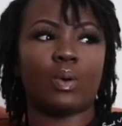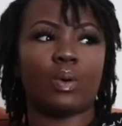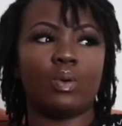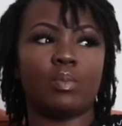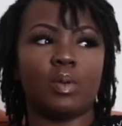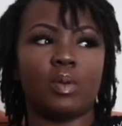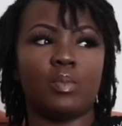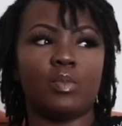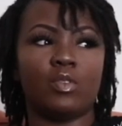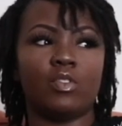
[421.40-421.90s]

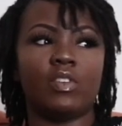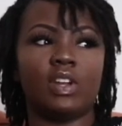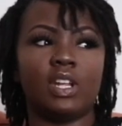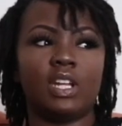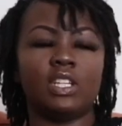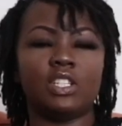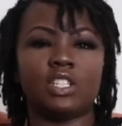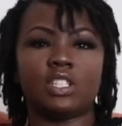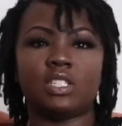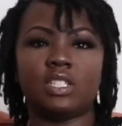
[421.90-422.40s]
women, we
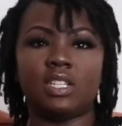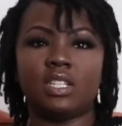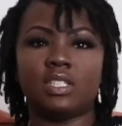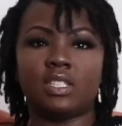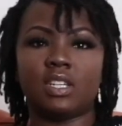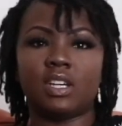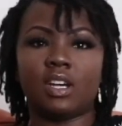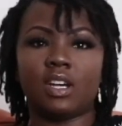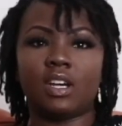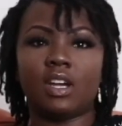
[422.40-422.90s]
really just need
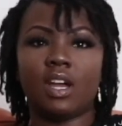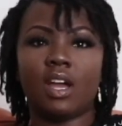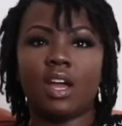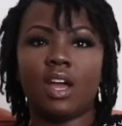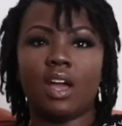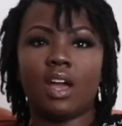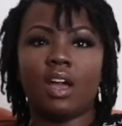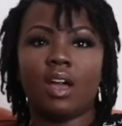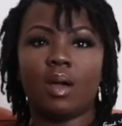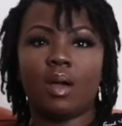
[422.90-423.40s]
to
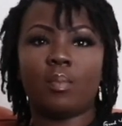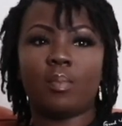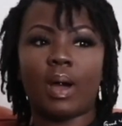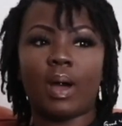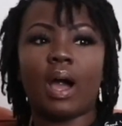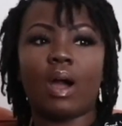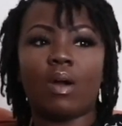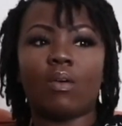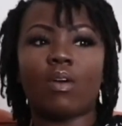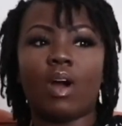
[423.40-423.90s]

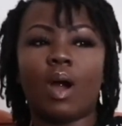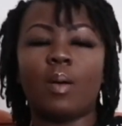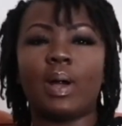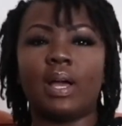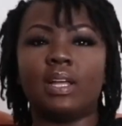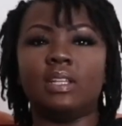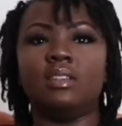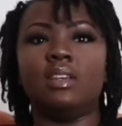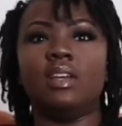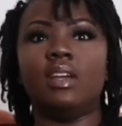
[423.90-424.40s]
power up
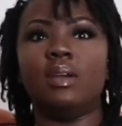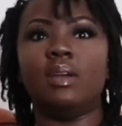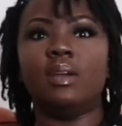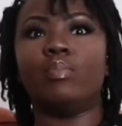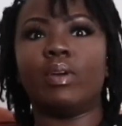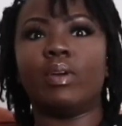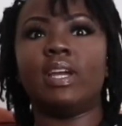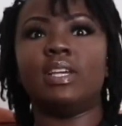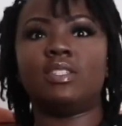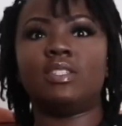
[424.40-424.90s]
and
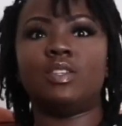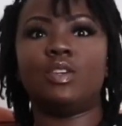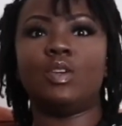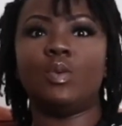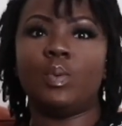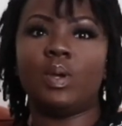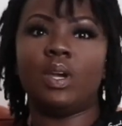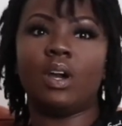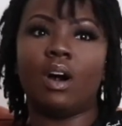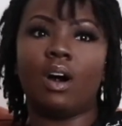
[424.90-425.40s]
embrace who
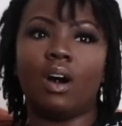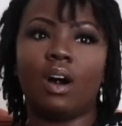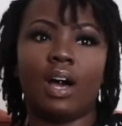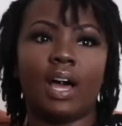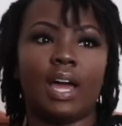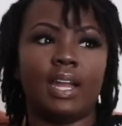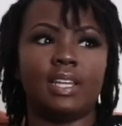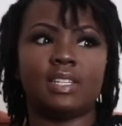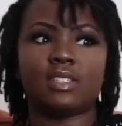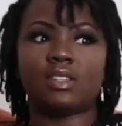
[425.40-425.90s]
we are,
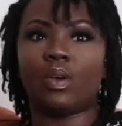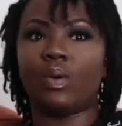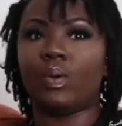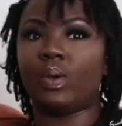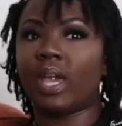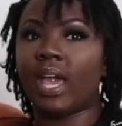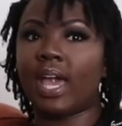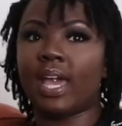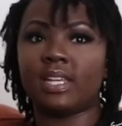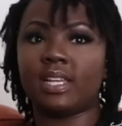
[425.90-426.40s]
and it's
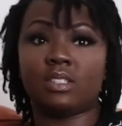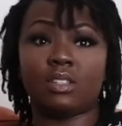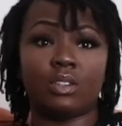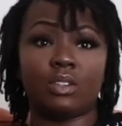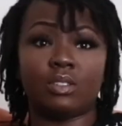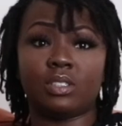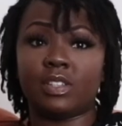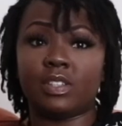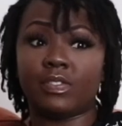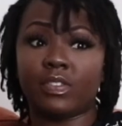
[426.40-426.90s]
okay to
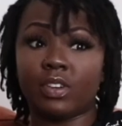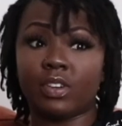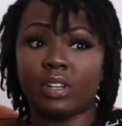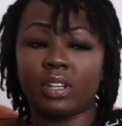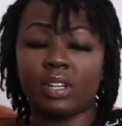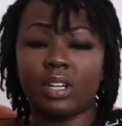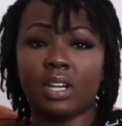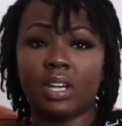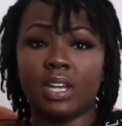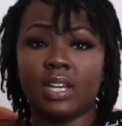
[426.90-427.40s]
look different.
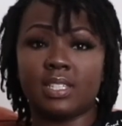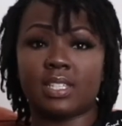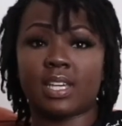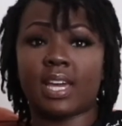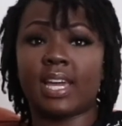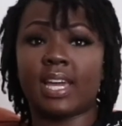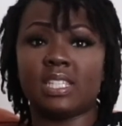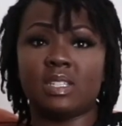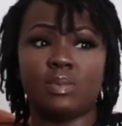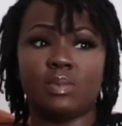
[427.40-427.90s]
It's
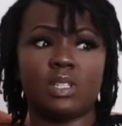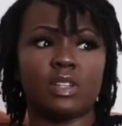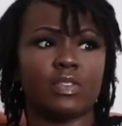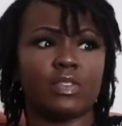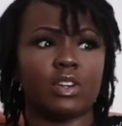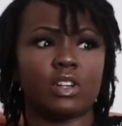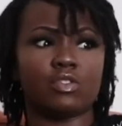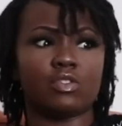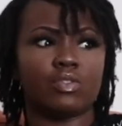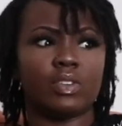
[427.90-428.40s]
okay to be
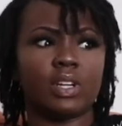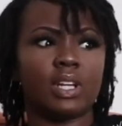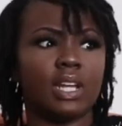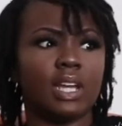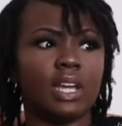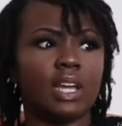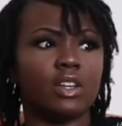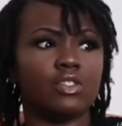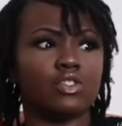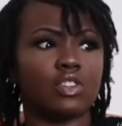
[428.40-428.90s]
different, because
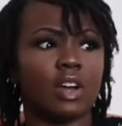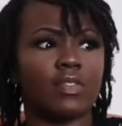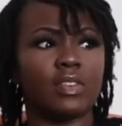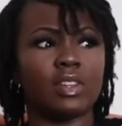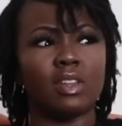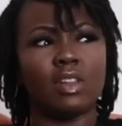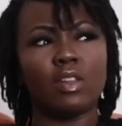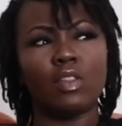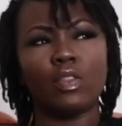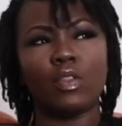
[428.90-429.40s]
really, I think
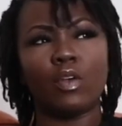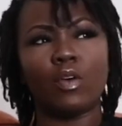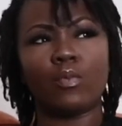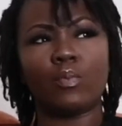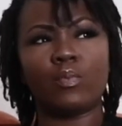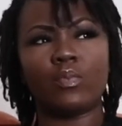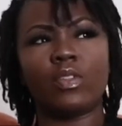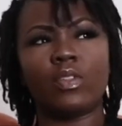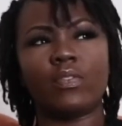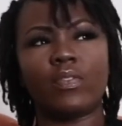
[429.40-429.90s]

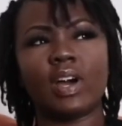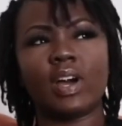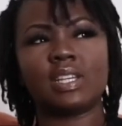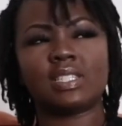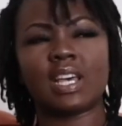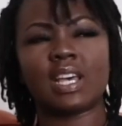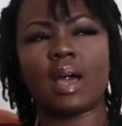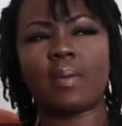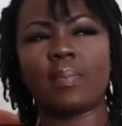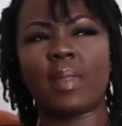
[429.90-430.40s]
the first
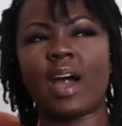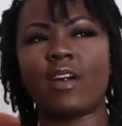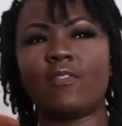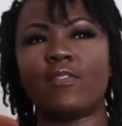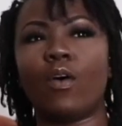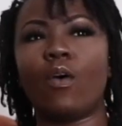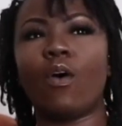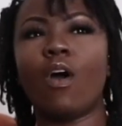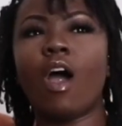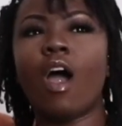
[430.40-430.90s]
time that I
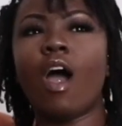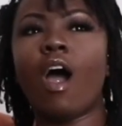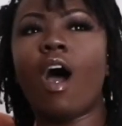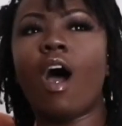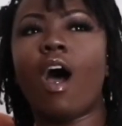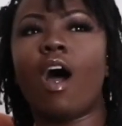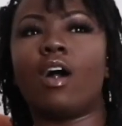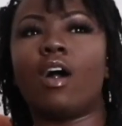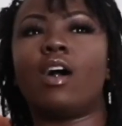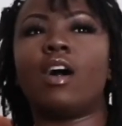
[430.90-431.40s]
felt
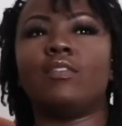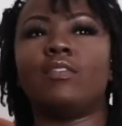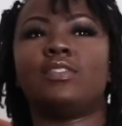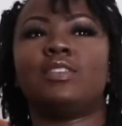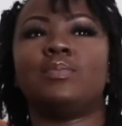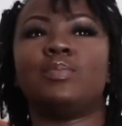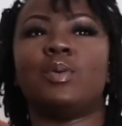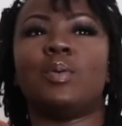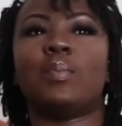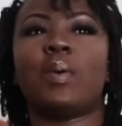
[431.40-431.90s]

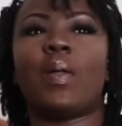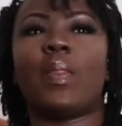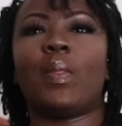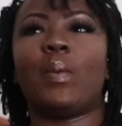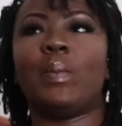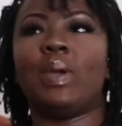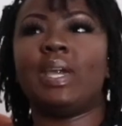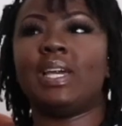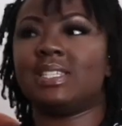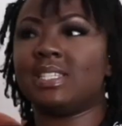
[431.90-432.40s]
uncomfortable about the
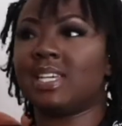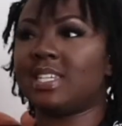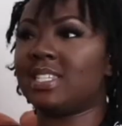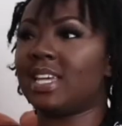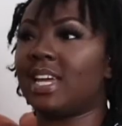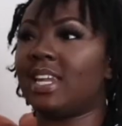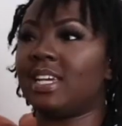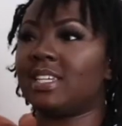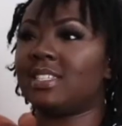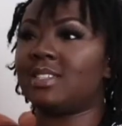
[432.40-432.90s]
wig is I
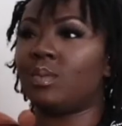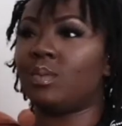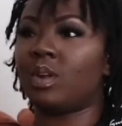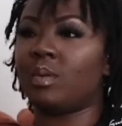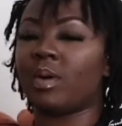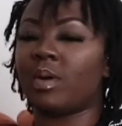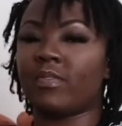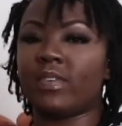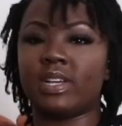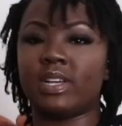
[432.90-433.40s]
sat next to one of
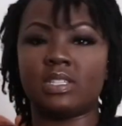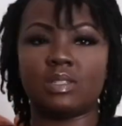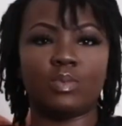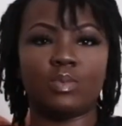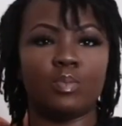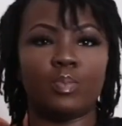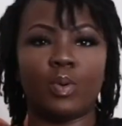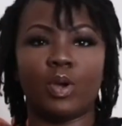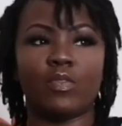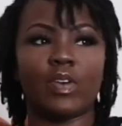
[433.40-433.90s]
my friends and we
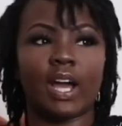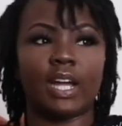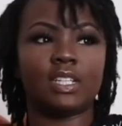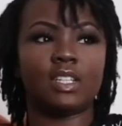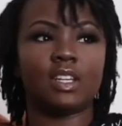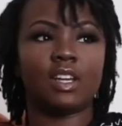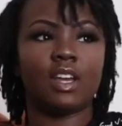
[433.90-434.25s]
both had